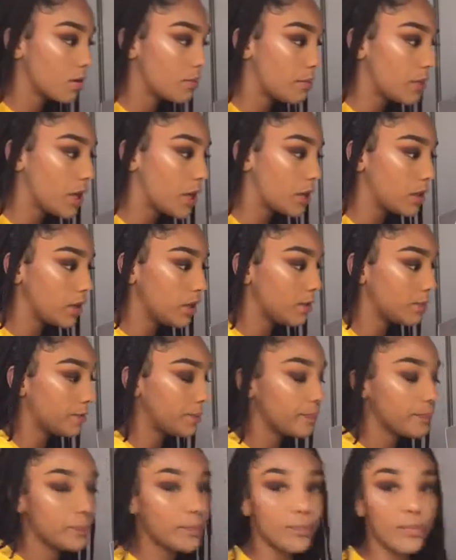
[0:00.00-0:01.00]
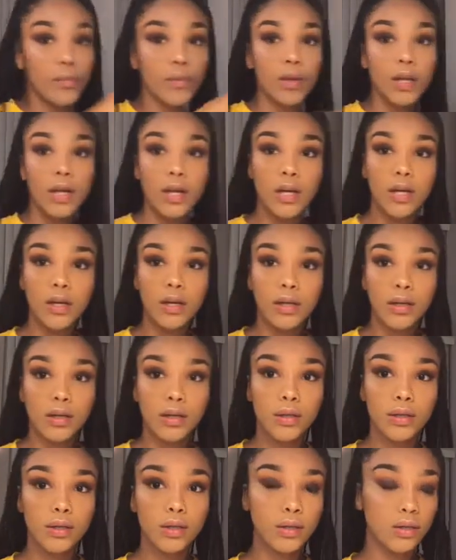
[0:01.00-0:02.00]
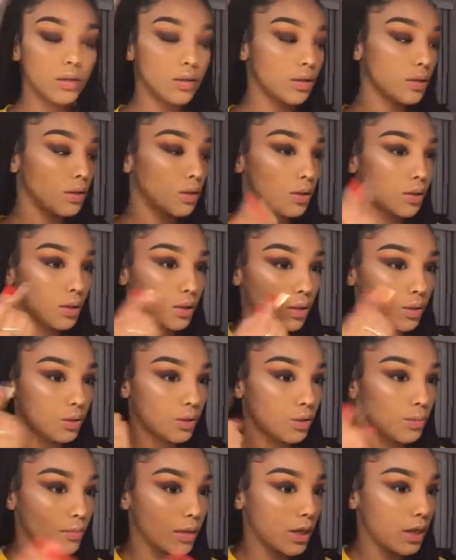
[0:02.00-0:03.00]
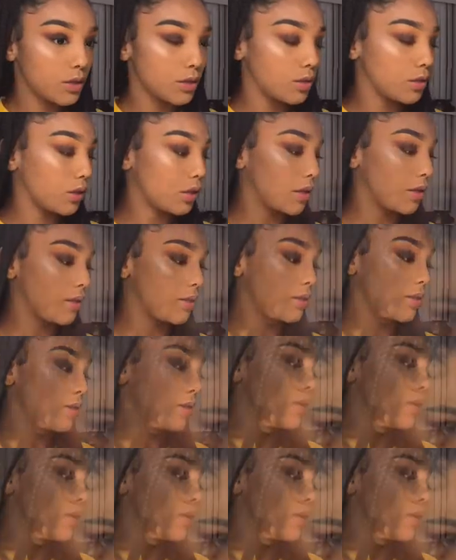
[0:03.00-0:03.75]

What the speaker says: palette and do my underline.